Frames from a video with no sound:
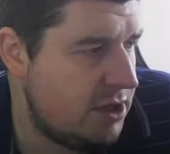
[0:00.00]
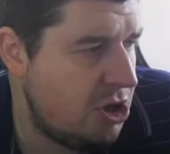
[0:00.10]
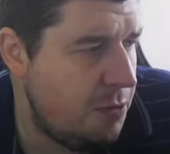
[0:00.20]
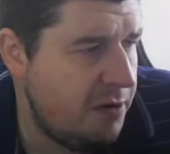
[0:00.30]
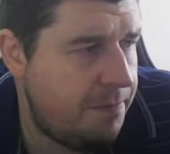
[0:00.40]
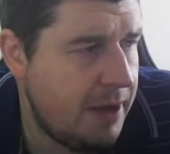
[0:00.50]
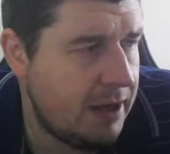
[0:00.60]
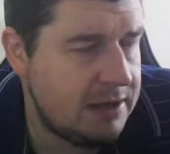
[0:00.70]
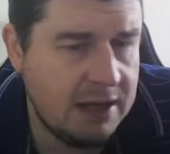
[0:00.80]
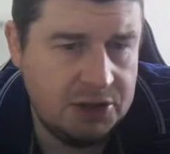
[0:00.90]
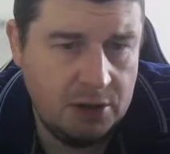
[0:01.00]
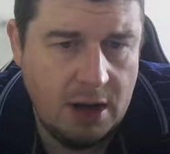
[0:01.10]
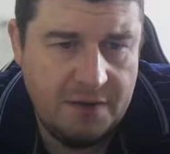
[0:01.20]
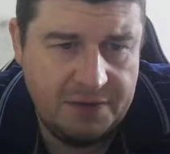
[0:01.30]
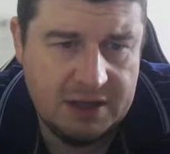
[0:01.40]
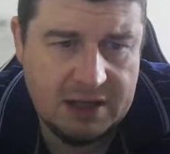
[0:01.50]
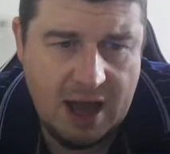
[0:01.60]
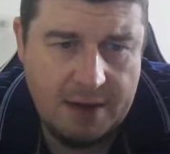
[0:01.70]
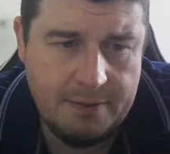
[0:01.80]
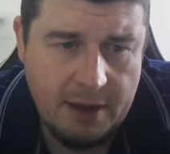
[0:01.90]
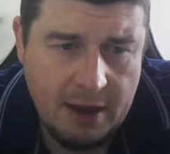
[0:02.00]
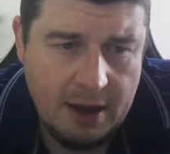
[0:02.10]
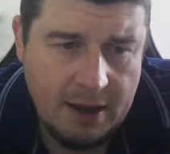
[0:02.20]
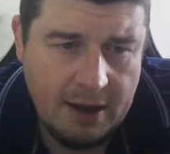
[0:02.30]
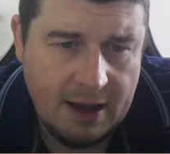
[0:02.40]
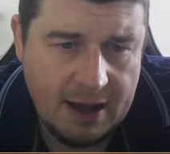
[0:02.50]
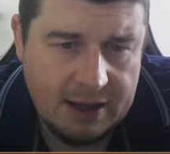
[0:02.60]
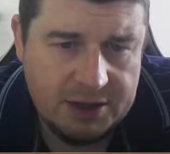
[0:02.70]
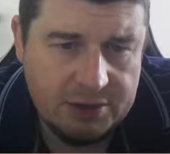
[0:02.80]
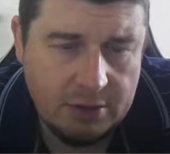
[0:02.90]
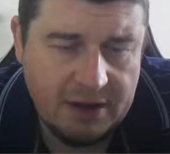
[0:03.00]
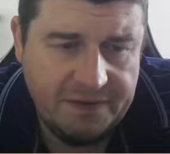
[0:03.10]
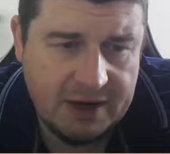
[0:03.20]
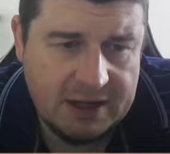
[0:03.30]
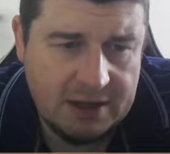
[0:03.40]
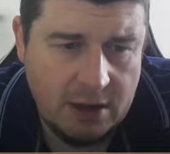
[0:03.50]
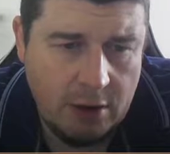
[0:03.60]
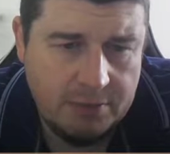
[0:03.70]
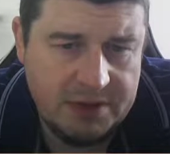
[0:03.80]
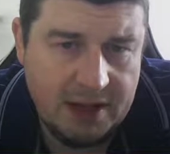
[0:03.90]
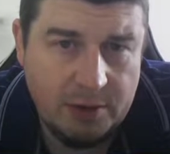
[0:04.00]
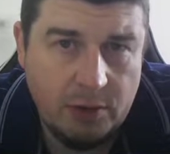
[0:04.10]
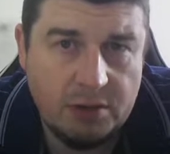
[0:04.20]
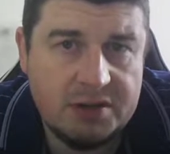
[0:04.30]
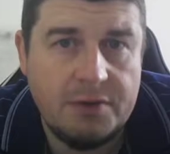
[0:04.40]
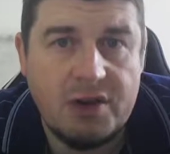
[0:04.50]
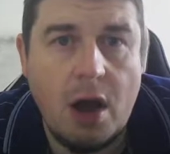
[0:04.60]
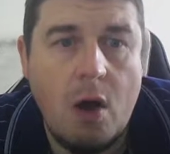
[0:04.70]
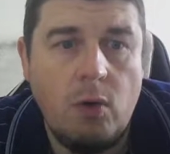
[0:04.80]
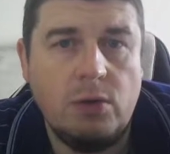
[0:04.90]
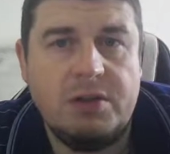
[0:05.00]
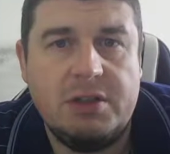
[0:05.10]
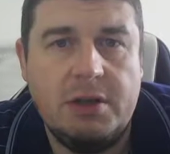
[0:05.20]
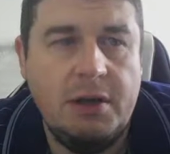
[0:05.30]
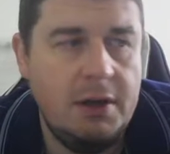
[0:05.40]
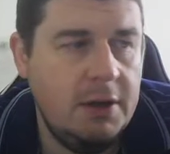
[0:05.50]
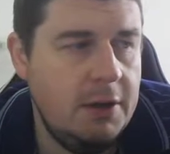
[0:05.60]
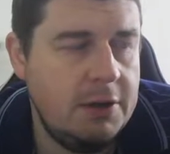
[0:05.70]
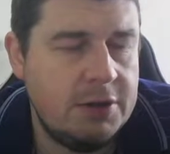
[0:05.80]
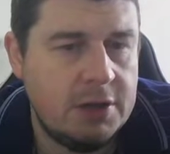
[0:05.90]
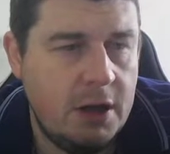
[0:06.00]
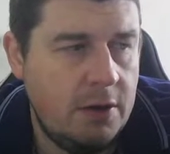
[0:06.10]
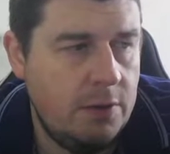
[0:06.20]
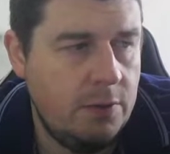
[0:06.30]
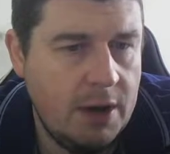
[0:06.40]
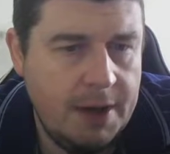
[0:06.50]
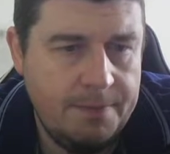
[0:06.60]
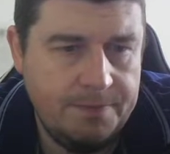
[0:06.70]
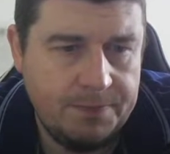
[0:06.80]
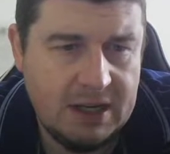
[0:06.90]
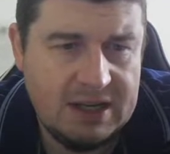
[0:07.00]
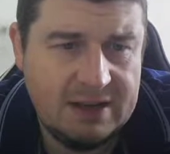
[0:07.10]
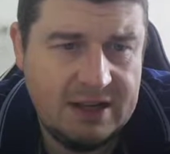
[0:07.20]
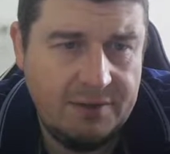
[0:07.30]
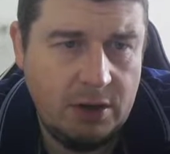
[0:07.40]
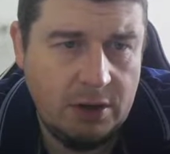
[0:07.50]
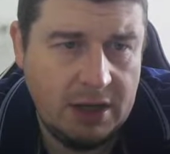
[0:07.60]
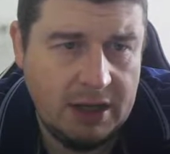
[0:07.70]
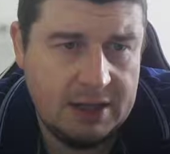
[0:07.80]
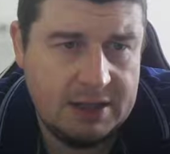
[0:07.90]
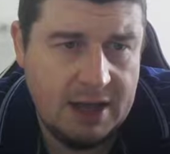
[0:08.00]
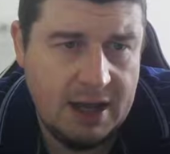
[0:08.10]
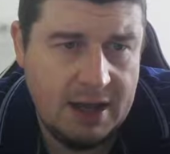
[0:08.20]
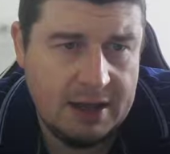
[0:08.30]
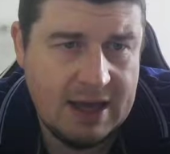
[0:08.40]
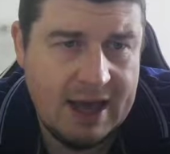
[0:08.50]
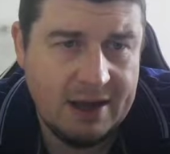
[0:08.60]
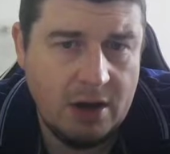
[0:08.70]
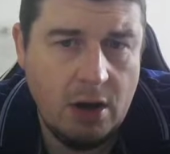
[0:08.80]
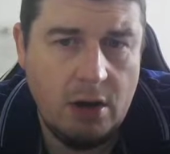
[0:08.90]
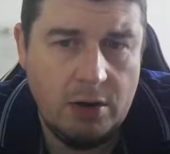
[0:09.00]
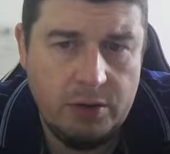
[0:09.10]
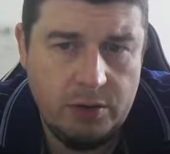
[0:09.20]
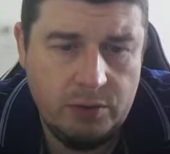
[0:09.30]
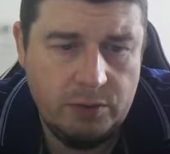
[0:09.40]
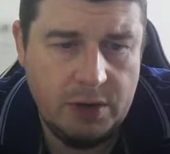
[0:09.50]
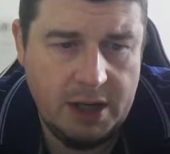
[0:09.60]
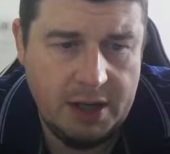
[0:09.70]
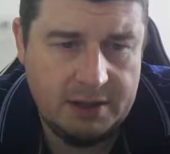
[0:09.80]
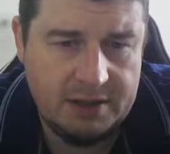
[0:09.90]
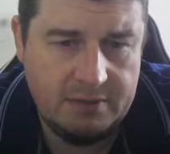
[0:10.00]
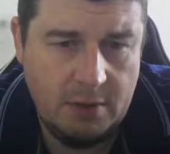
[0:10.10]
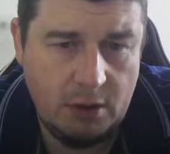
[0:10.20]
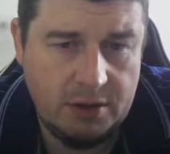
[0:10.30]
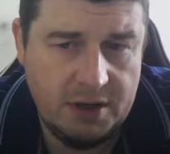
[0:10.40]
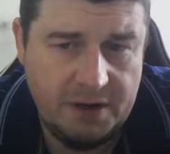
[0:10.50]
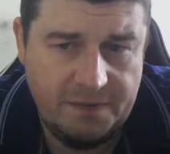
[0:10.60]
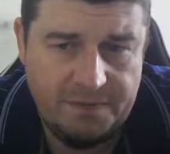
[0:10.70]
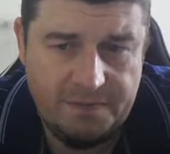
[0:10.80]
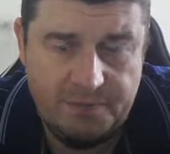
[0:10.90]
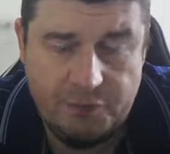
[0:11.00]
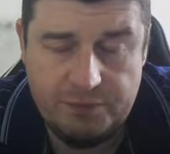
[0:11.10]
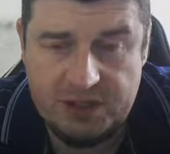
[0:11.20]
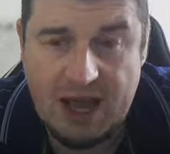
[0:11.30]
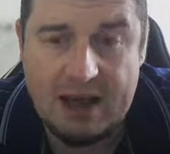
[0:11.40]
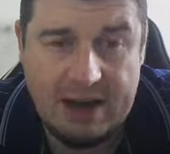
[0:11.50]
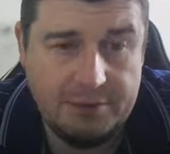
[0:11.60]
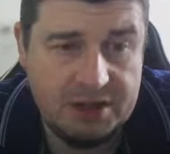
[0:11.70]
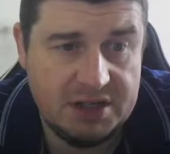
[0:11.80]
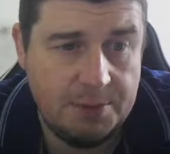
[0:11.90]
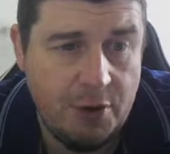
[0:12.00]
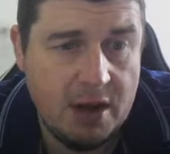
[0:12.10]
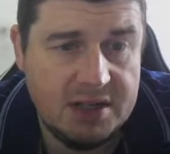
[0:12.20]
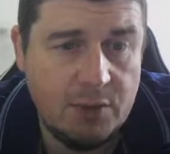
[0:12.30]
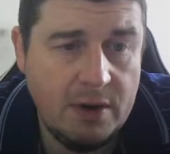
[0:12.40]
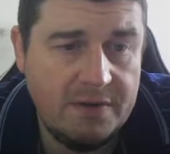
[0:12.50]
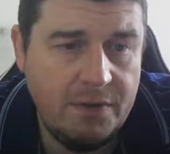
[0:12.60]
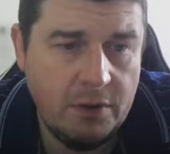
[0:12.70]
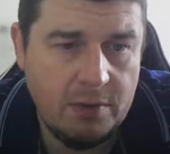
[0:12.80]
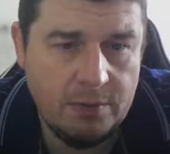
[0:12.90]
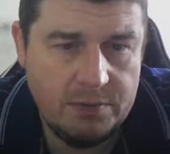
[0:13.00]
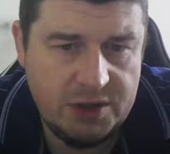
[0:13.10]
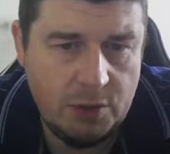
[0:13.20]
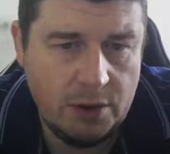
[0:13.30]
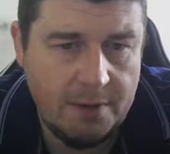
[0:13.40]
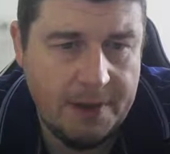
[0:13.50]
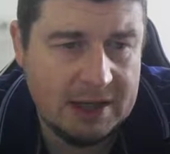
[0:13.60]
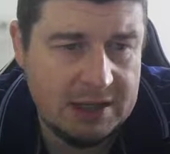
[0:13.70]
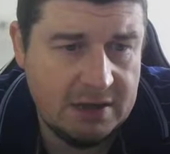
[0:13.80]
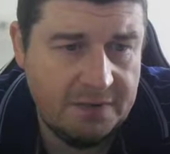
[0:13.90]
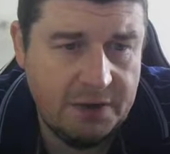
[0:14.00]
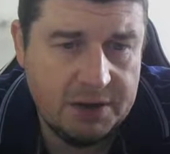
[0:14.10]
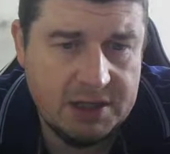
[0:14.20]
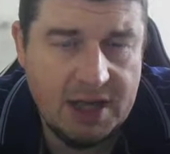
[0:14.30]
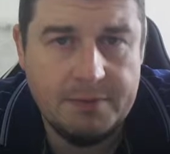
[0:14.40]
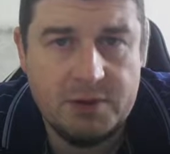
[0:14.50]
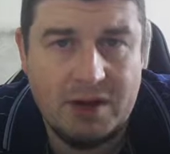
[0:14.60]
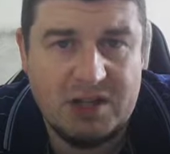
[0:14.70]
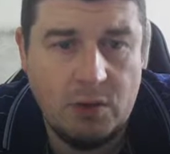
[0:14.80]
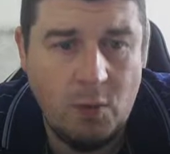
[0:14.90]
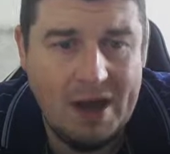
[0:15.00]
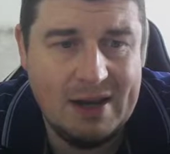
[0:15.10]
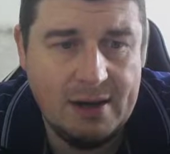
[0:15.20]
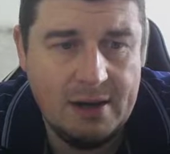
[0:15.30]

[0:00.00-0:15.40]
couple of picks that I do like for this game. I strongly fancy the home team and also the goals. So let's have a look at Guingamp, who were on the Saturday. It was a surprising win for them, 2-1 at Bastia, the first team to actually win